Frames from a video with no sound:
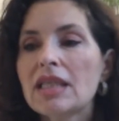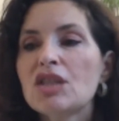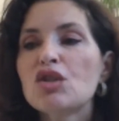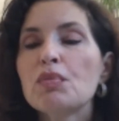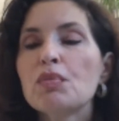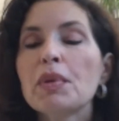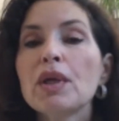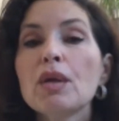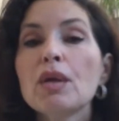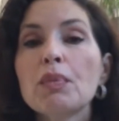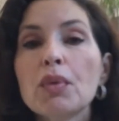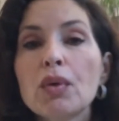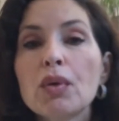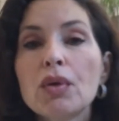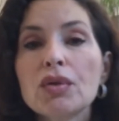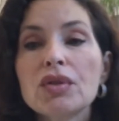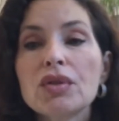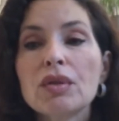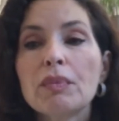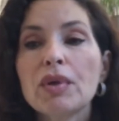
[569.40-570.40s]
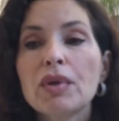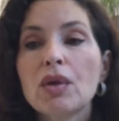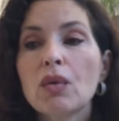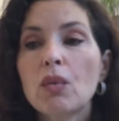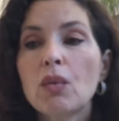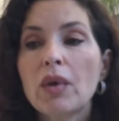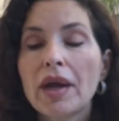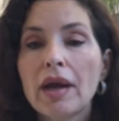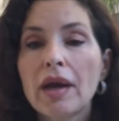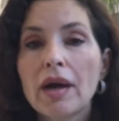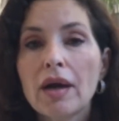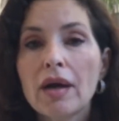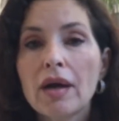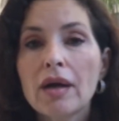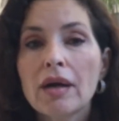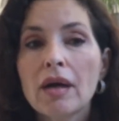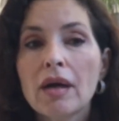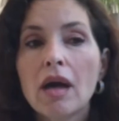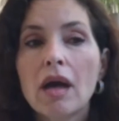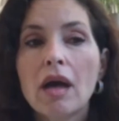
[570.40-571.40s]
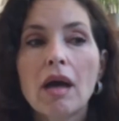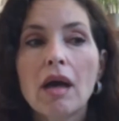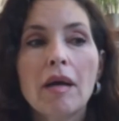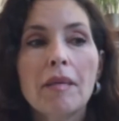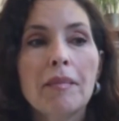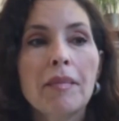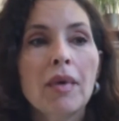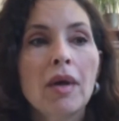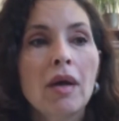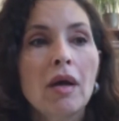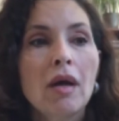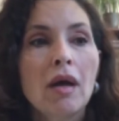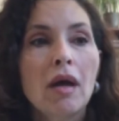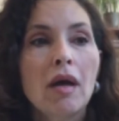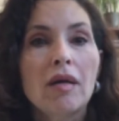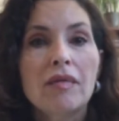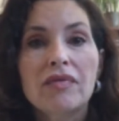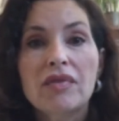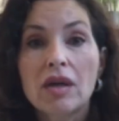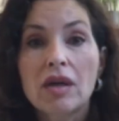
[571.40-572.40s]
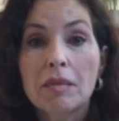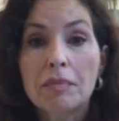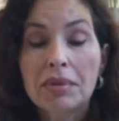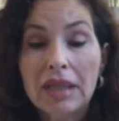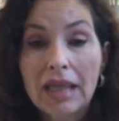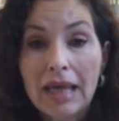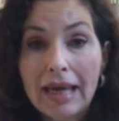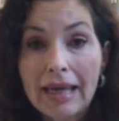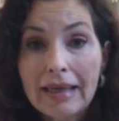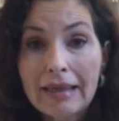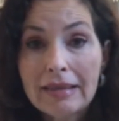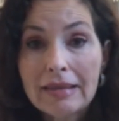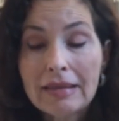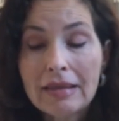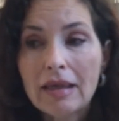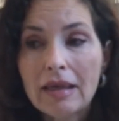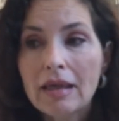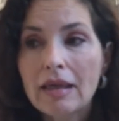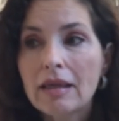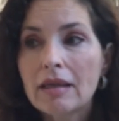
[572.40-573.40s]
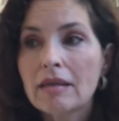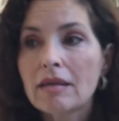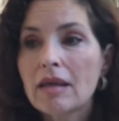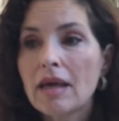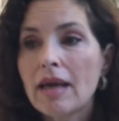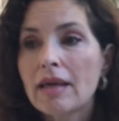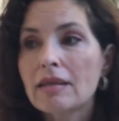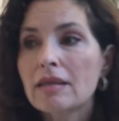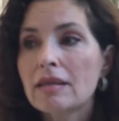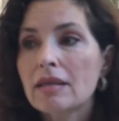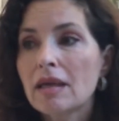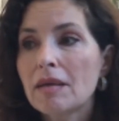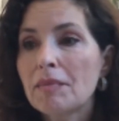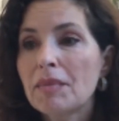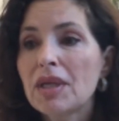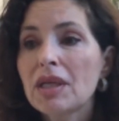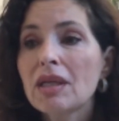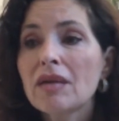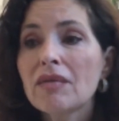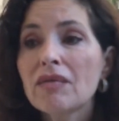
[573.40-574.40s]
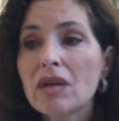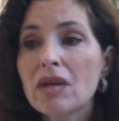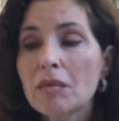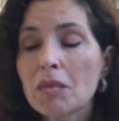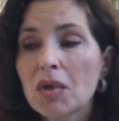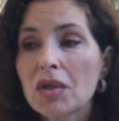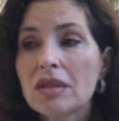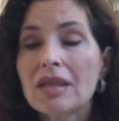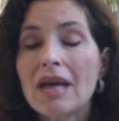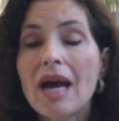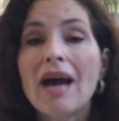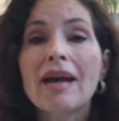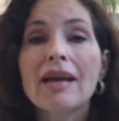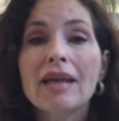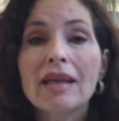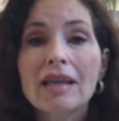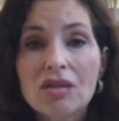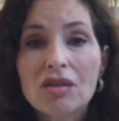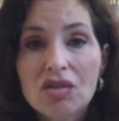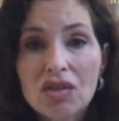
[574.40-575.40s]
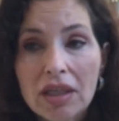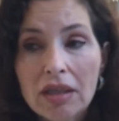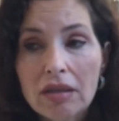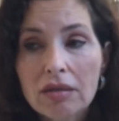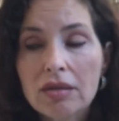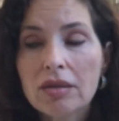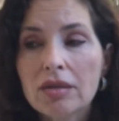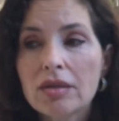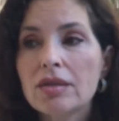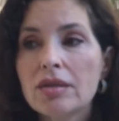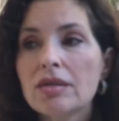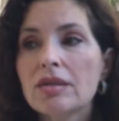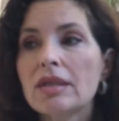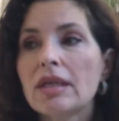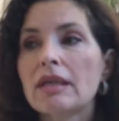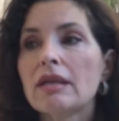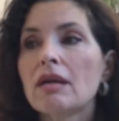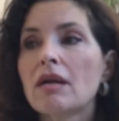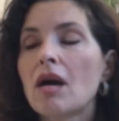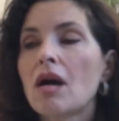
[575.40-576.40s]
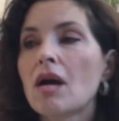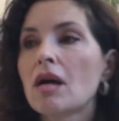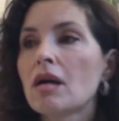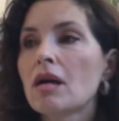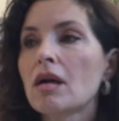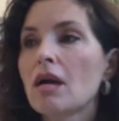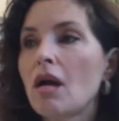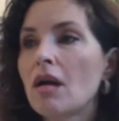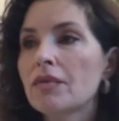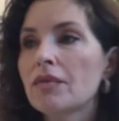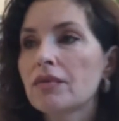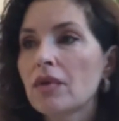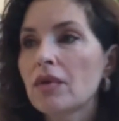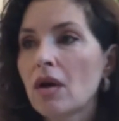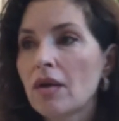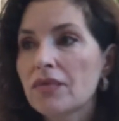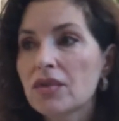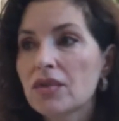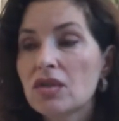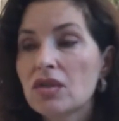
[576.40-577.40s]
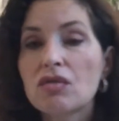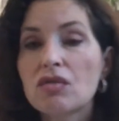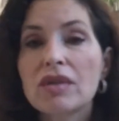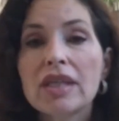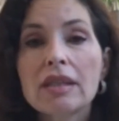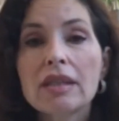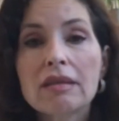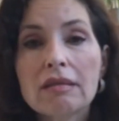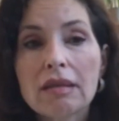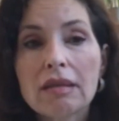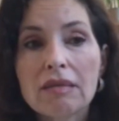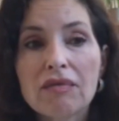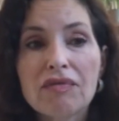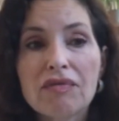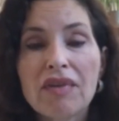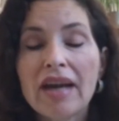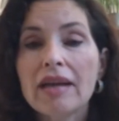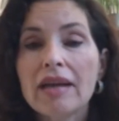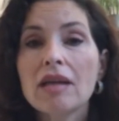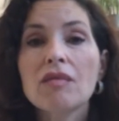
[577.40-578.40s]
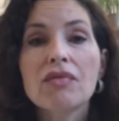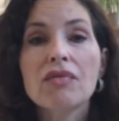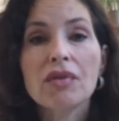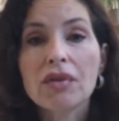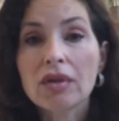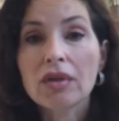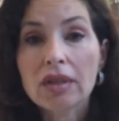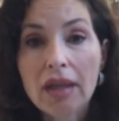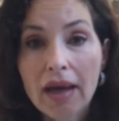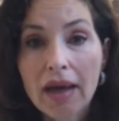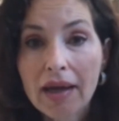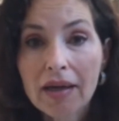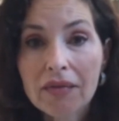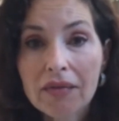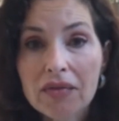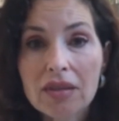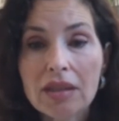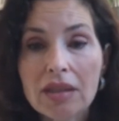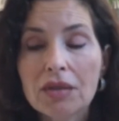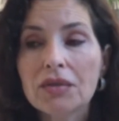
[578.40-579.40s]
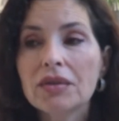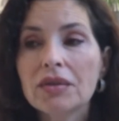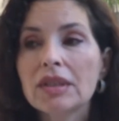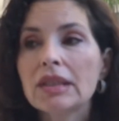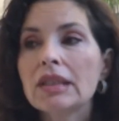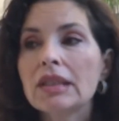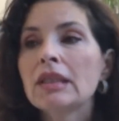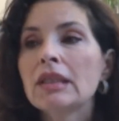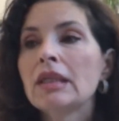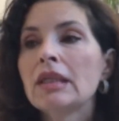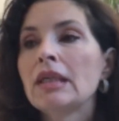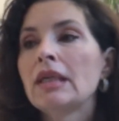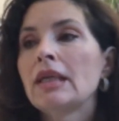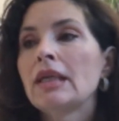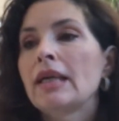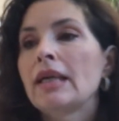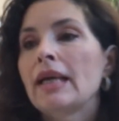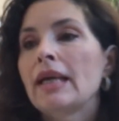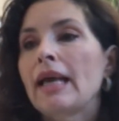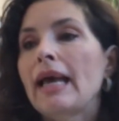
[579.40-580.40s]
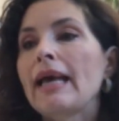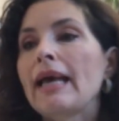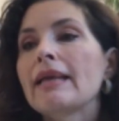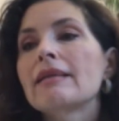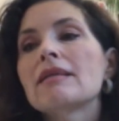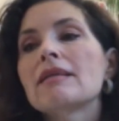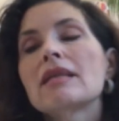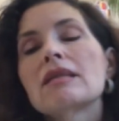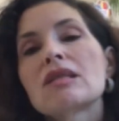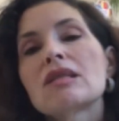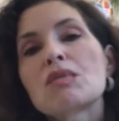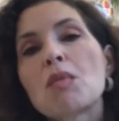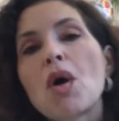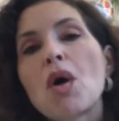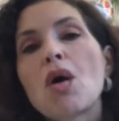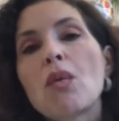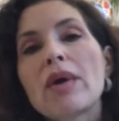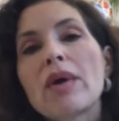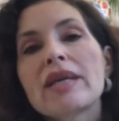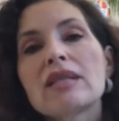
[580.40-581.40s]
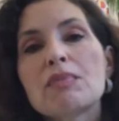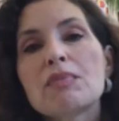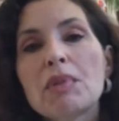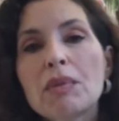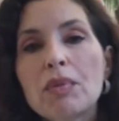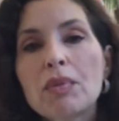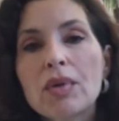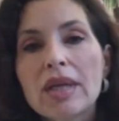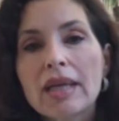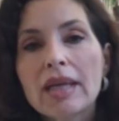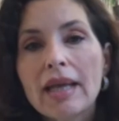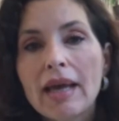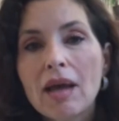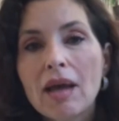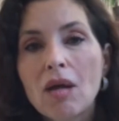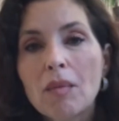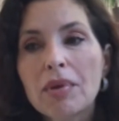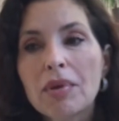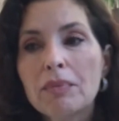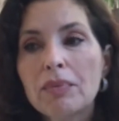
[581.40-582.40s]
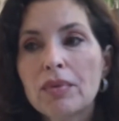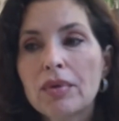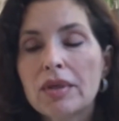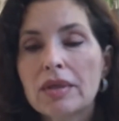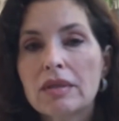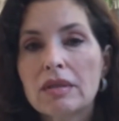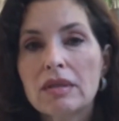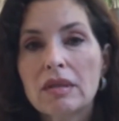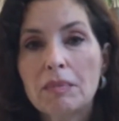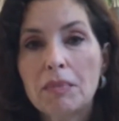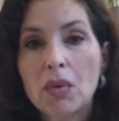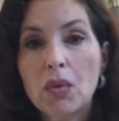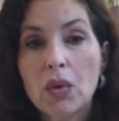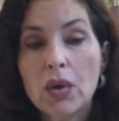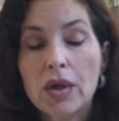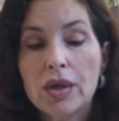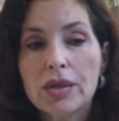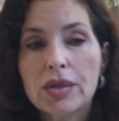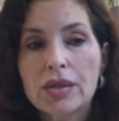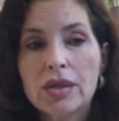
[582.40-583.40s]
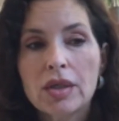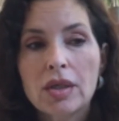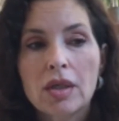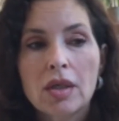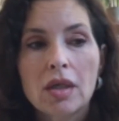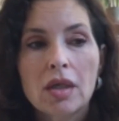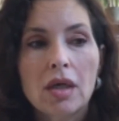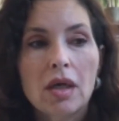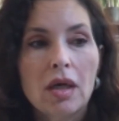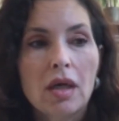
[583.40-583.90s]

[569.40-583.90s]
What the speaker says: teach people to be aware of their plight, and that many of them are dying in shelters and are on the streets and fighting for their lives, literally. And in small ways, people can help, people can support